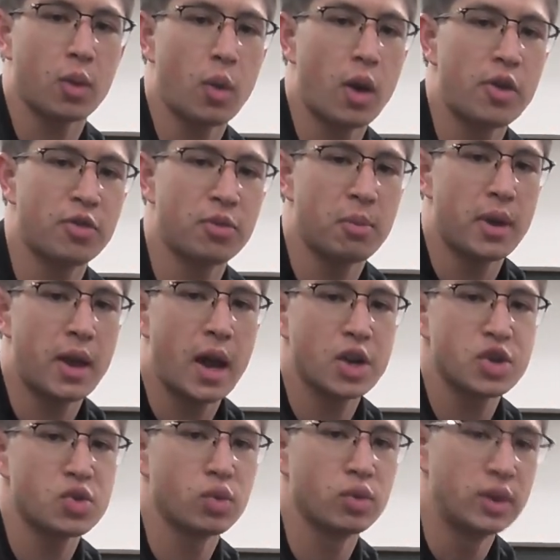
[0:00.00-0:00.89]
away from my
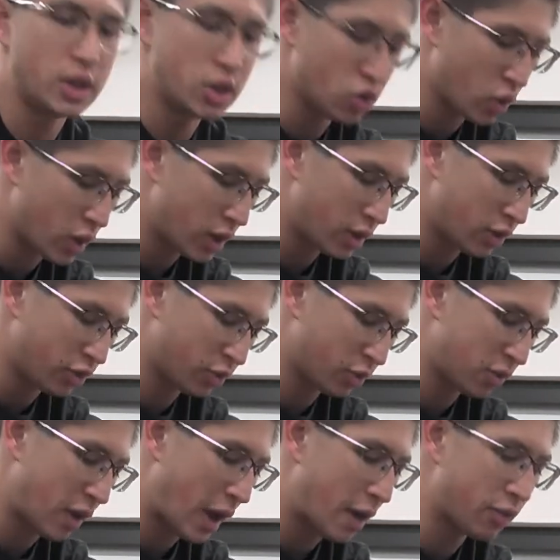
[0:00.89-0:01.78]
actual knee joint,
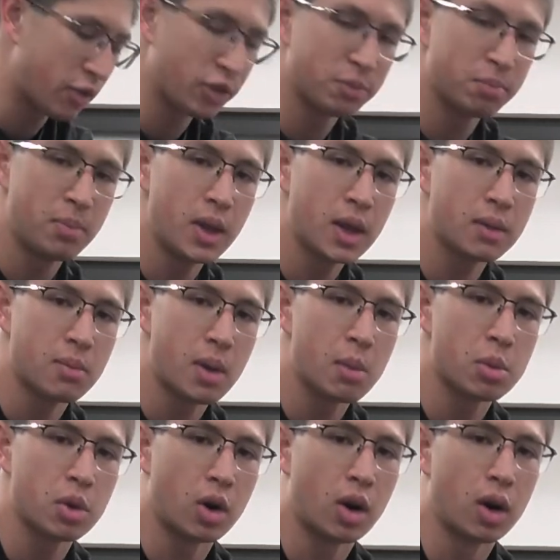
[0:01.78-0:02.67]
so we have this big
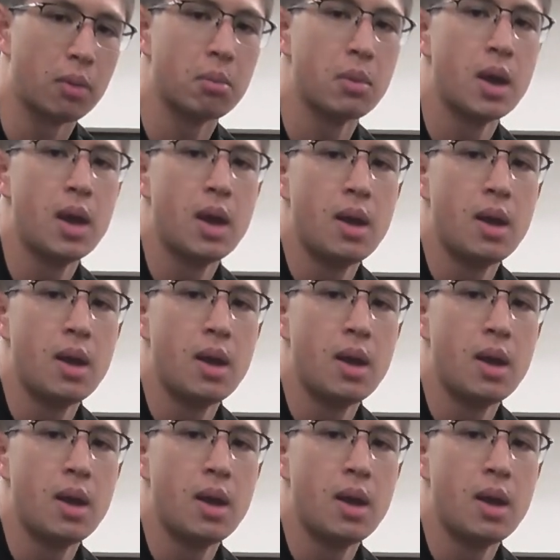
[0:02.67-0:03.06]
moment arm